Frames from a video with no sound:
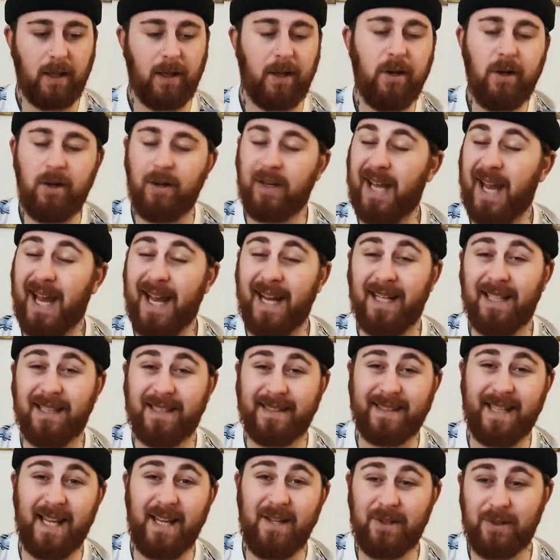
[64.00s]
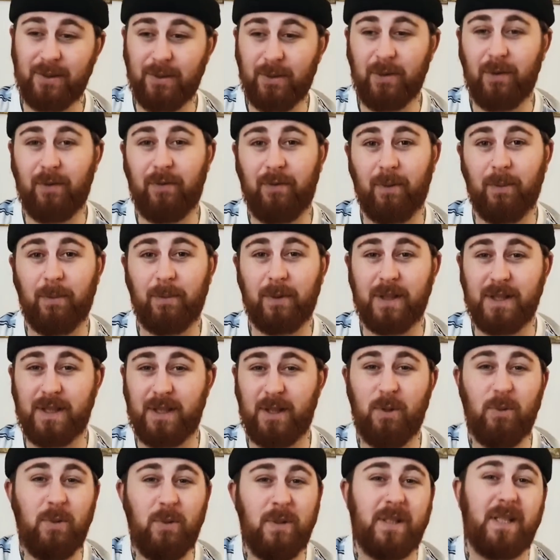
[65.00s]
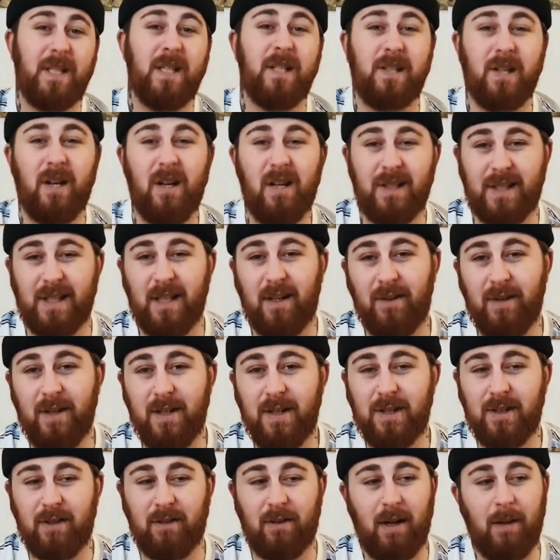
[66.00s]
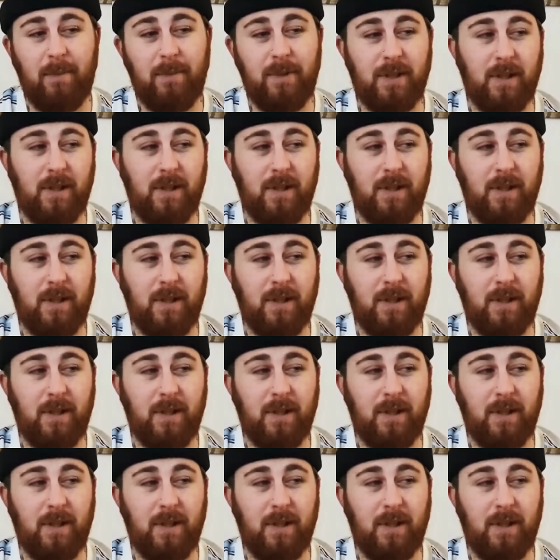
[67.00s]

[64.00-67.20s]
And I know KALIS skates all of them, because he always gets asked that on Instagram.